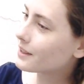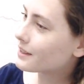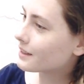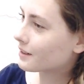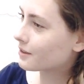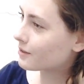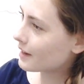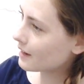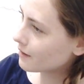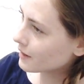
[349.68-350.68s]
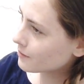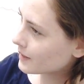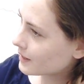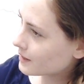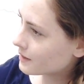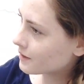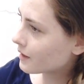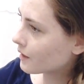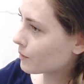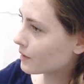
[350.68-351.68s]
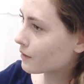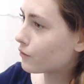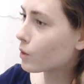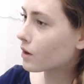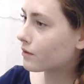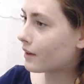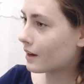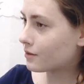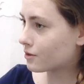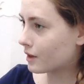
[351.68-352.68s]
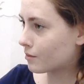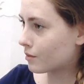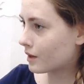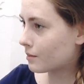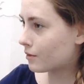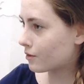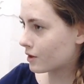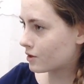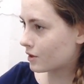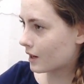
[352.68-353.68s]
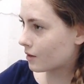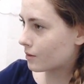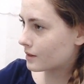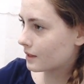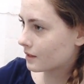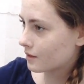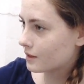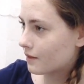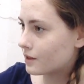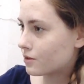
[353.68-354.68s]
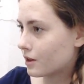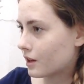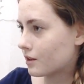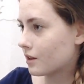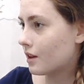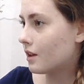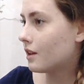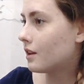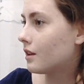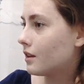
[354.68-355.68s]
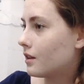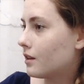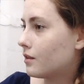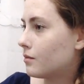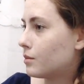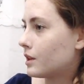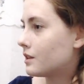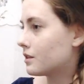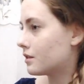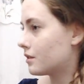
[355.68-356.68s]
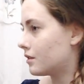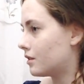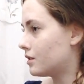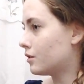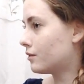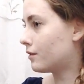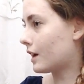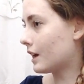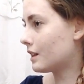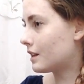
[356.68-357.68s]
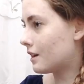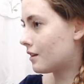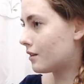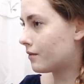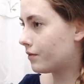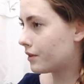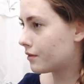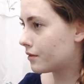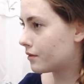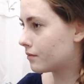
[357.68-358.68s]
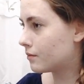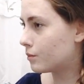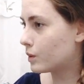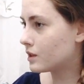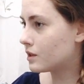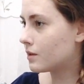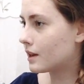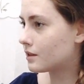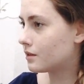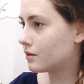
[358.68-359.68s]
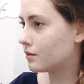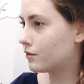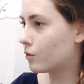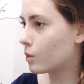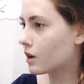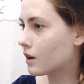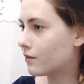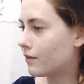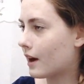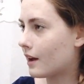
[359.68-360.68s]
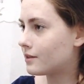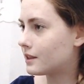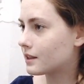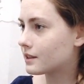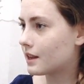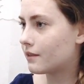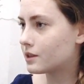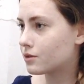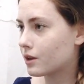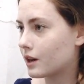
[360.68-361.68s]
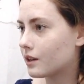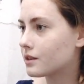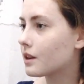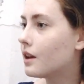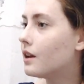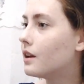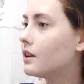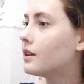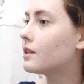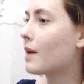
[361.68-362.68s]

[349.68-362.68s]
So I recommend starting with a 4 or 5 strand braid before you try and go to a 6 or 7 strand, but you'll find that once you get to 4, 5, 6, 7 strands, the